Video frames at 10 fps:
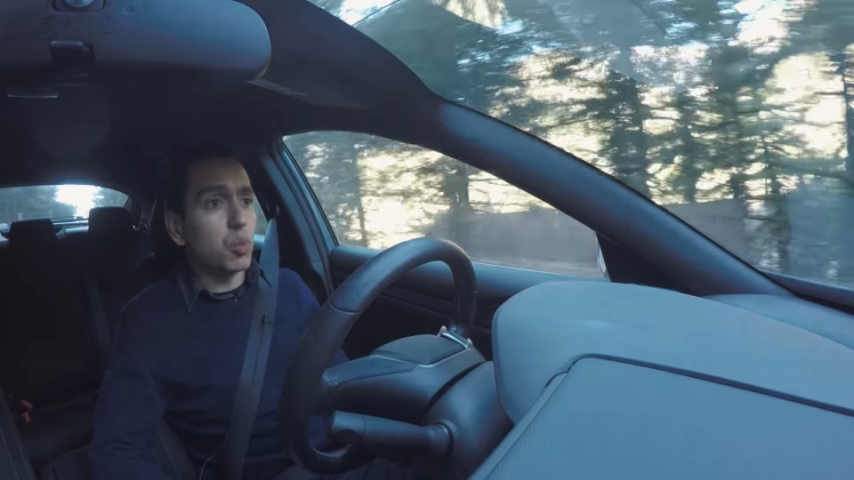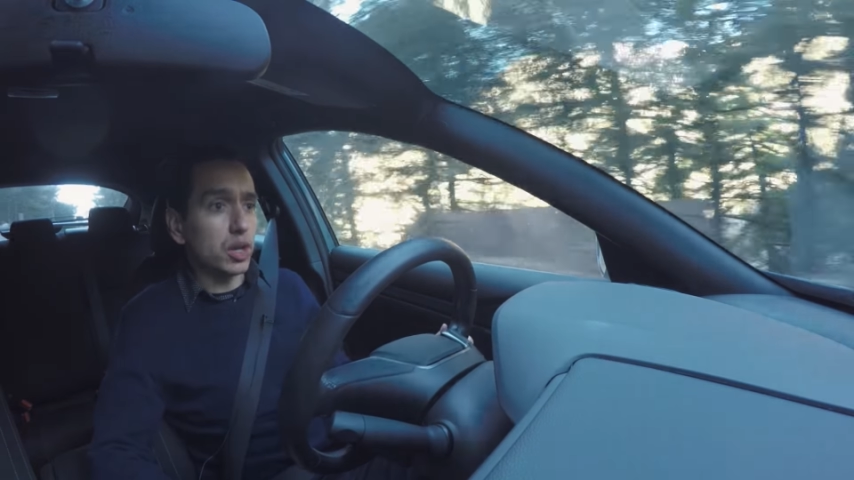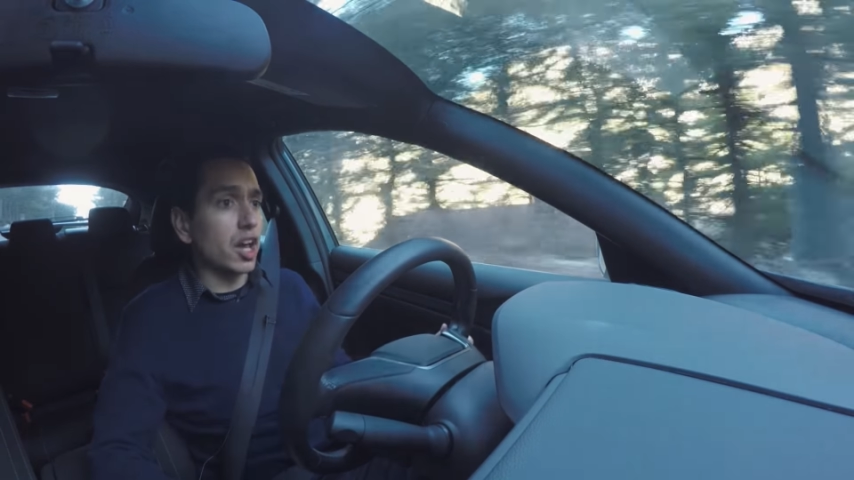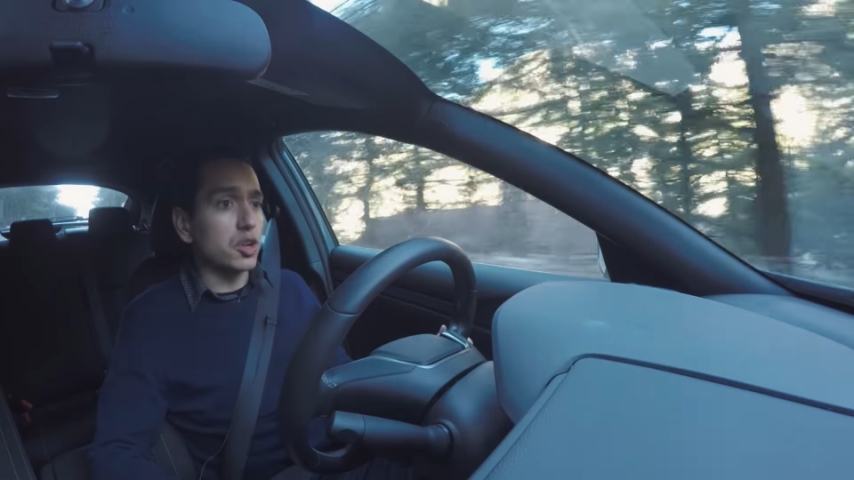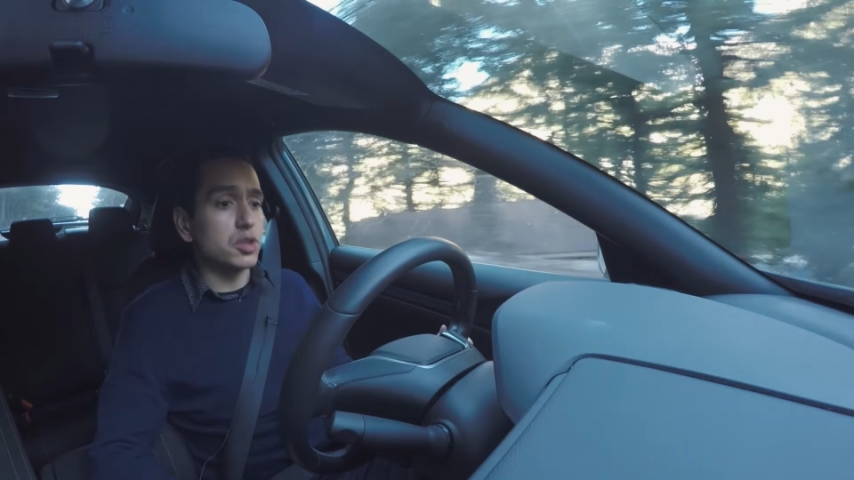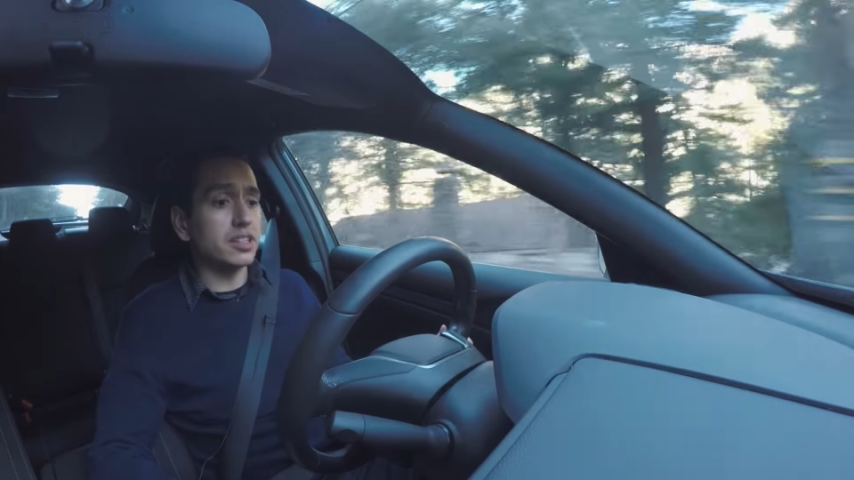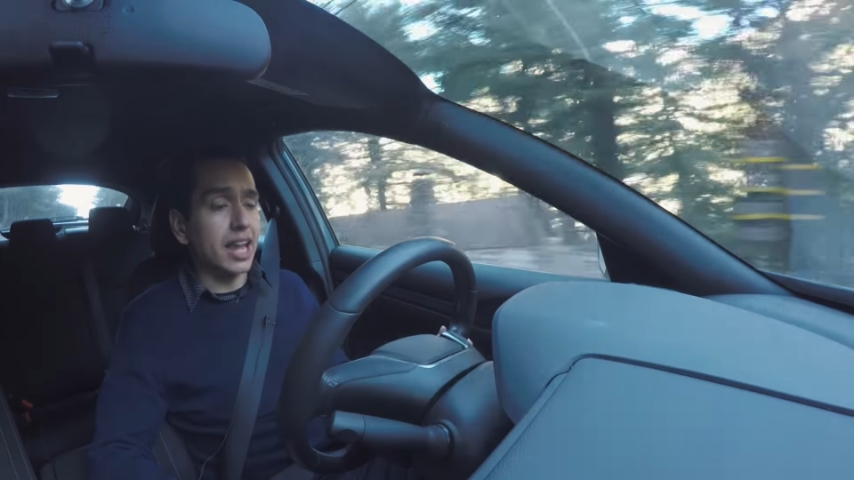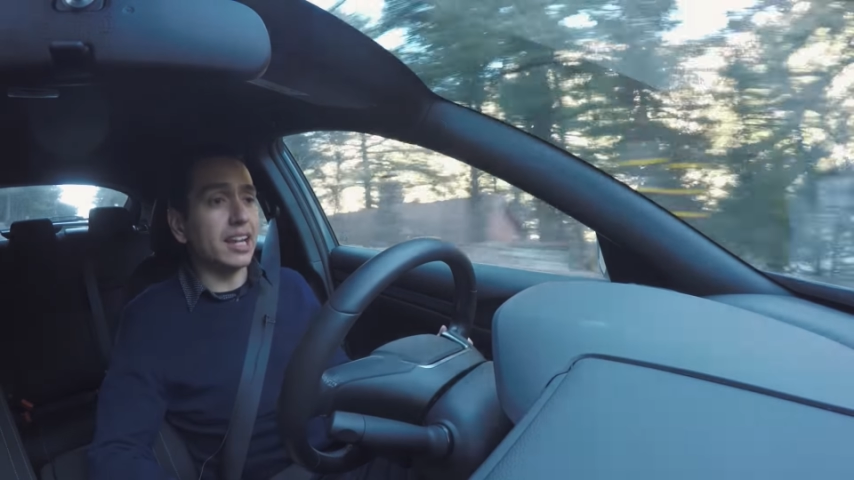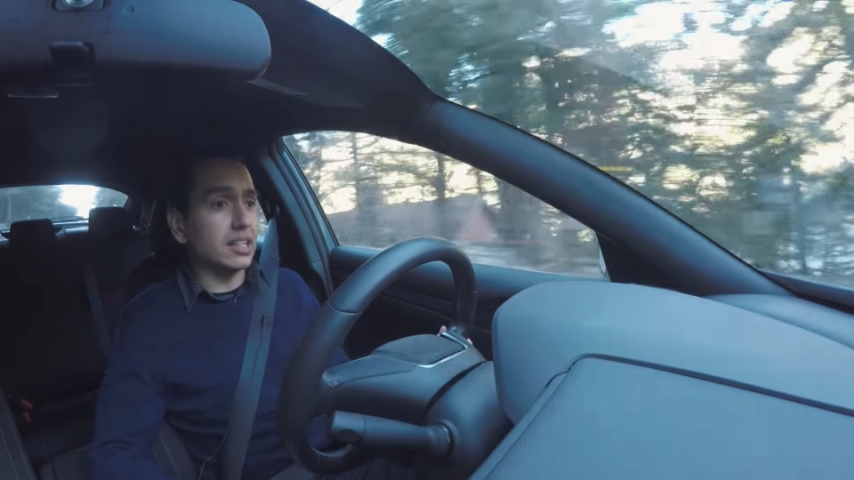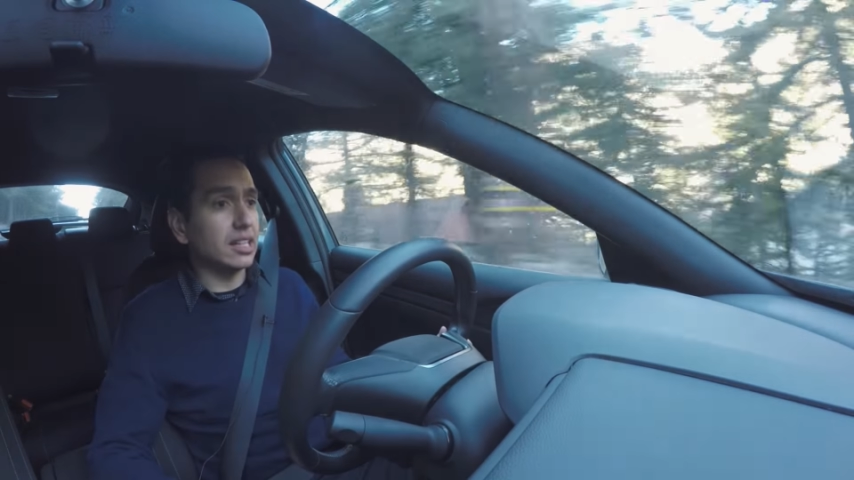
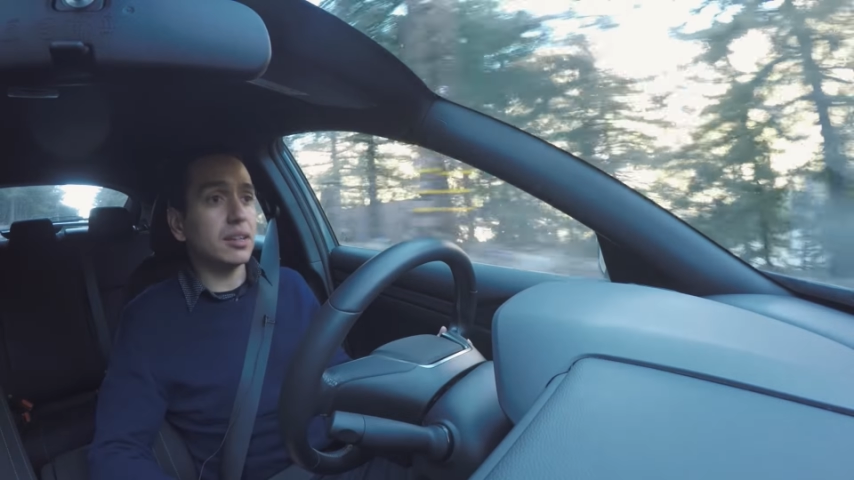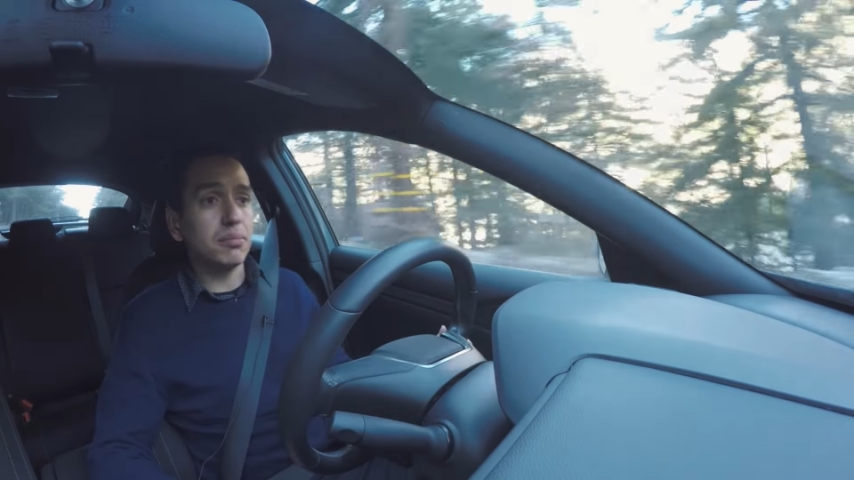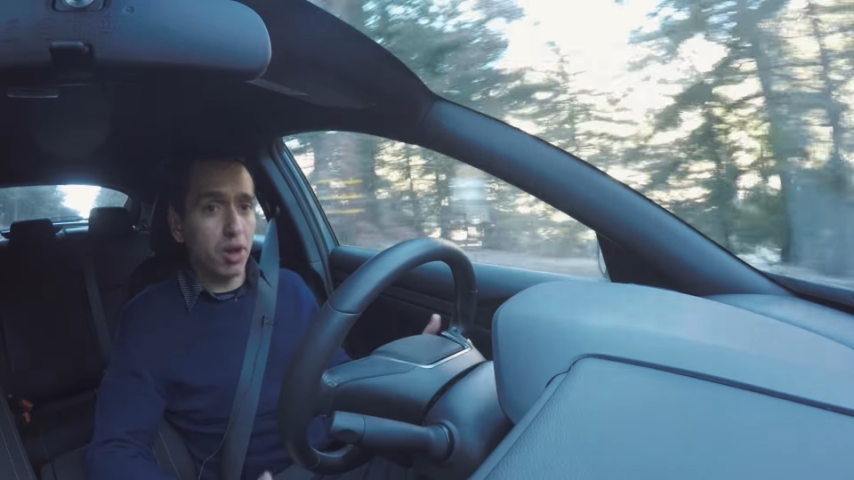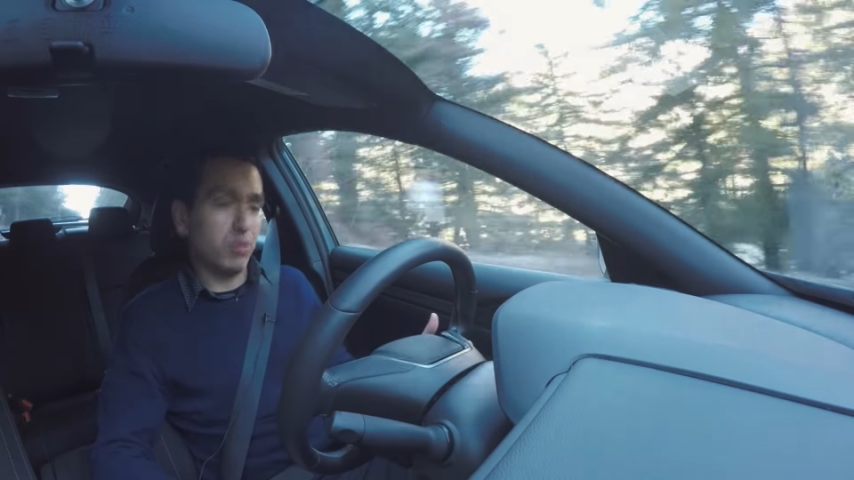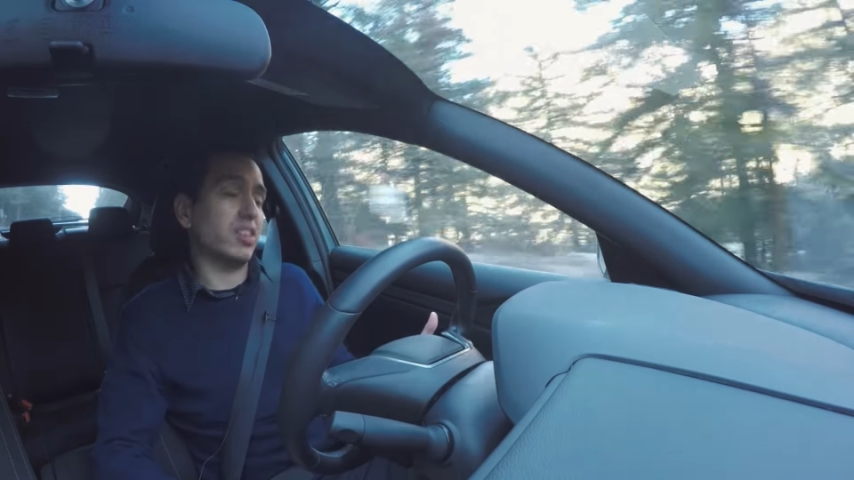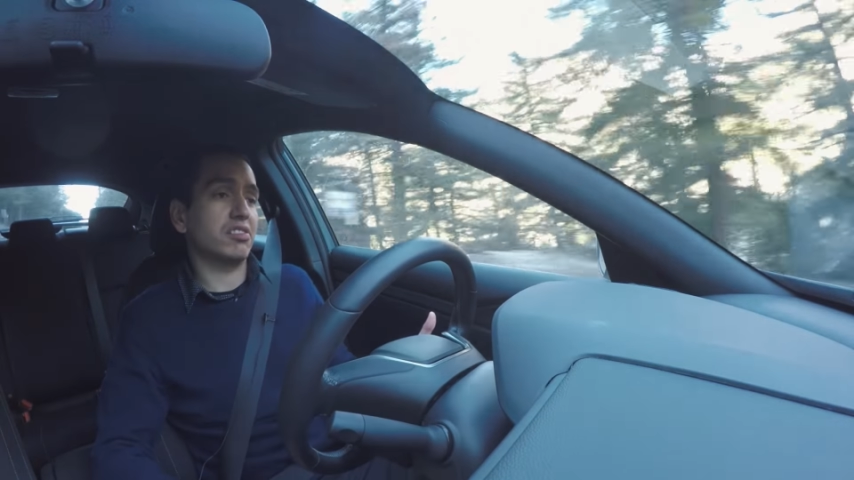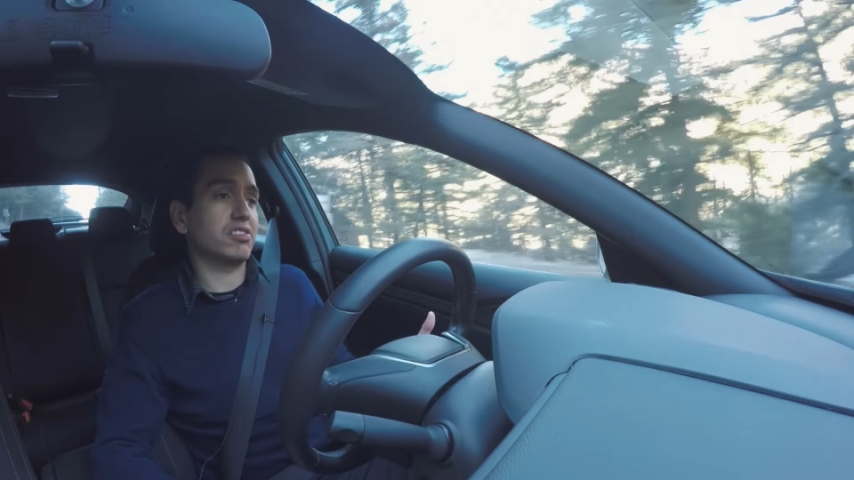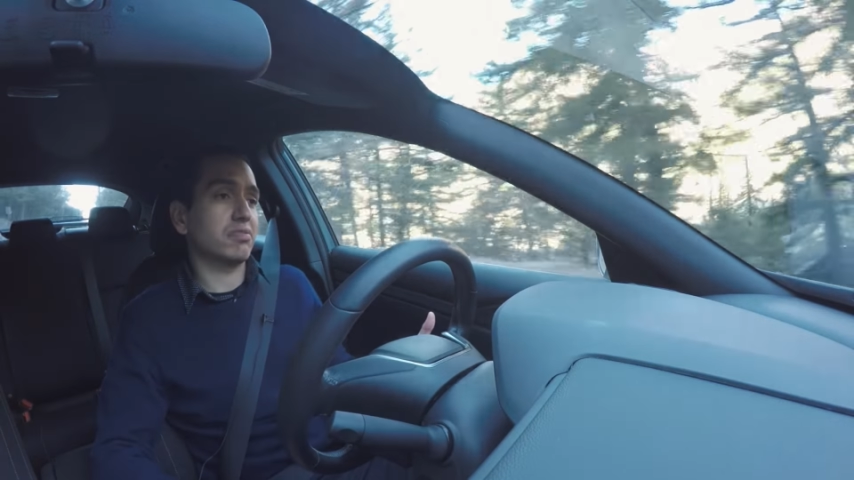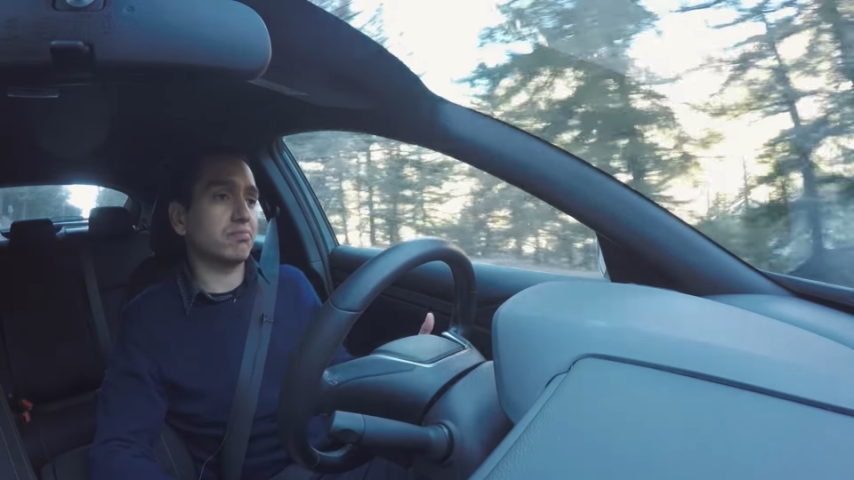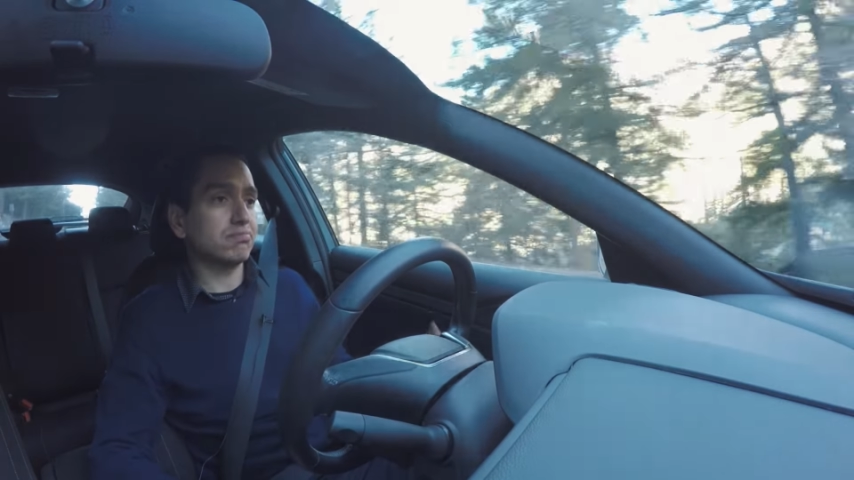180 ponies.